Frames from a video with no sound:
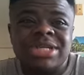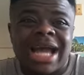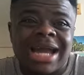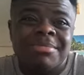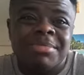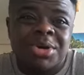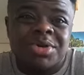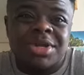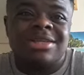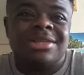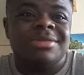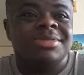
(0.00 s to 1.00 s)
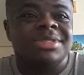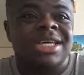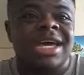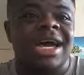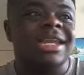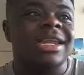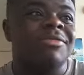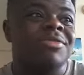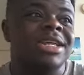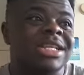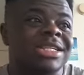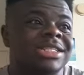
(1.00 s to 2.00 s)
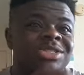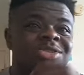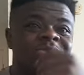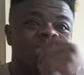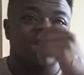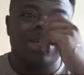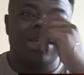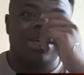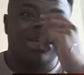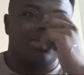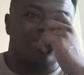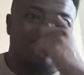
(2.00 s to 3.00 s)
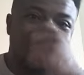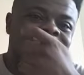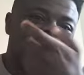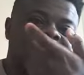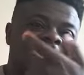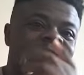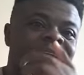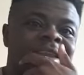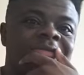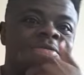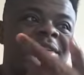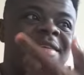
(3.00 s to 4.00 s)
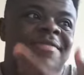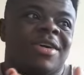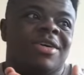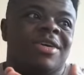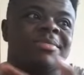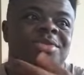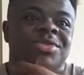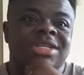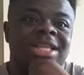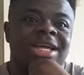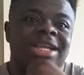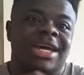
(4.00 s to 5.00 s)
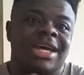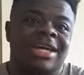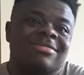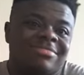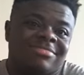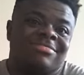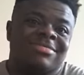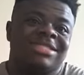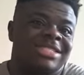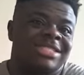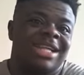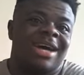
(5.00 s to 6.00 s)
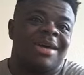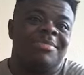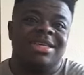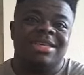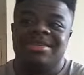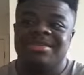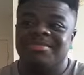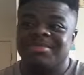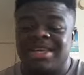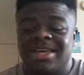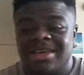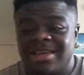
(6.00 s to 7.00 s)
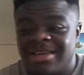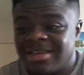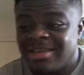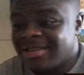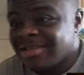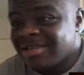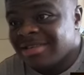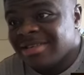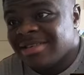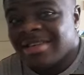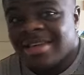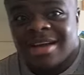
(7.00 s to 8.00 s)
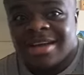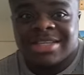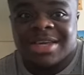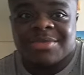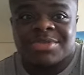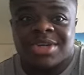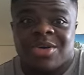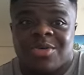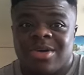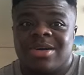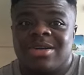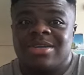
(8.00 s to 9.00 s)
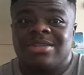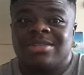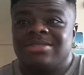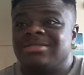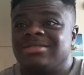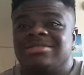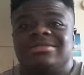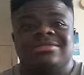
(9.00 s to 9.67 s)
Music kind of booty. You know what I'm saying? I never really listened to it. No, I never really felt her music like that. It's just not me. You know what I'm saying? Y'all can say what y'all want.